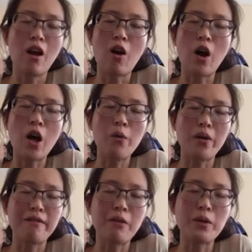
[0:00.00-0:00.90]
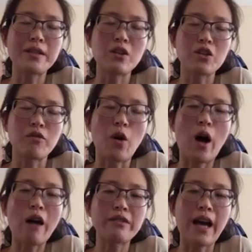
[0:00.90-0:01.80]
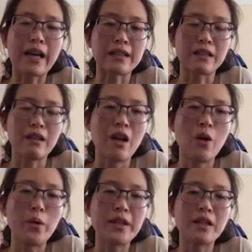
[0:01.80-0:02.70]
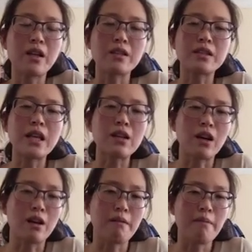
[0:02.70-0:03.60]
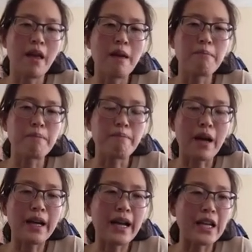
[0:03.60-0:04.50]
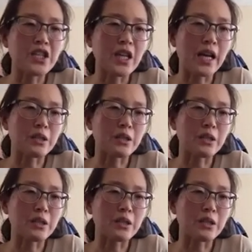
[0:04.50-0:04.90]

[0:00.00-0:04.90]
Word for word: However, when we search for off-target, we need to consider NAG as